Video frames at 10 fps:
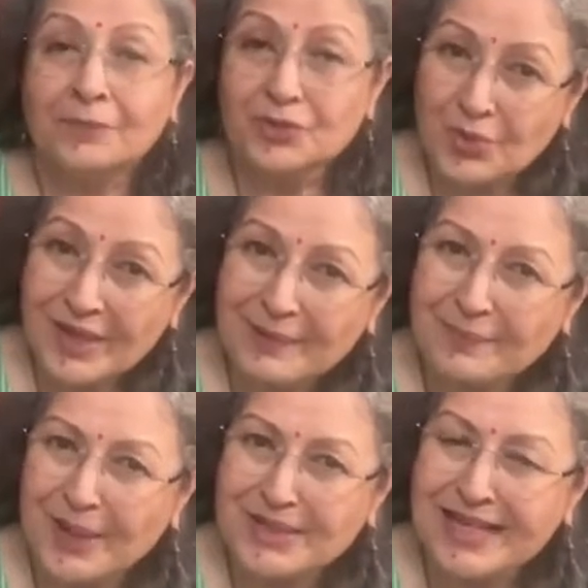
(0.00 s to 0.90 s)
doing a
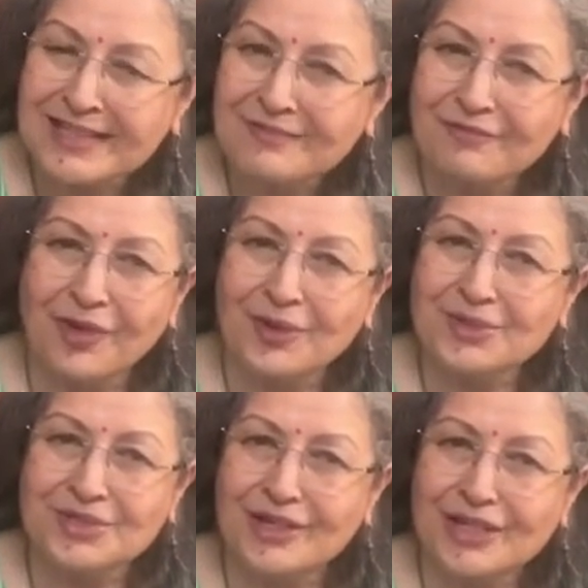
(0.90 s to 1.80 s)
project follows
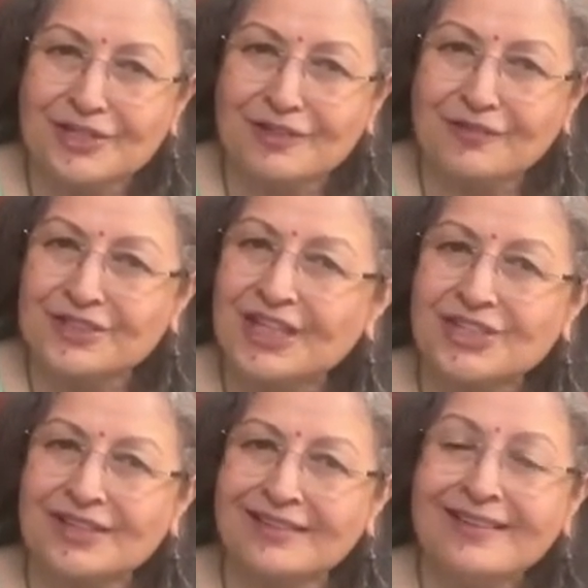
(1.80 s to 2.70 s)
the direction of a
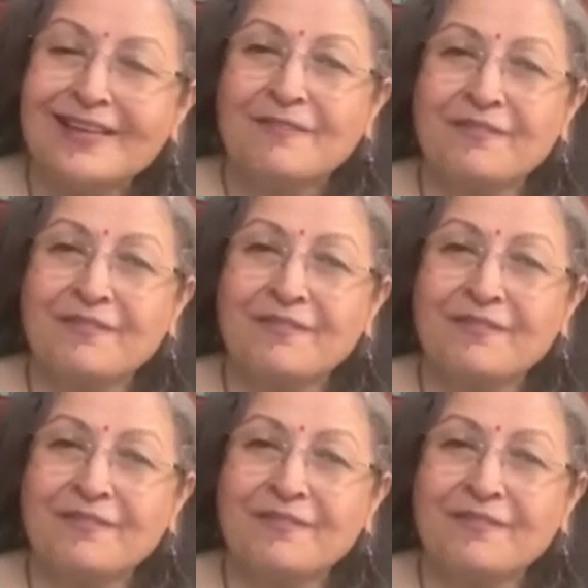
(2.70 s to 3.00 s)
teacher,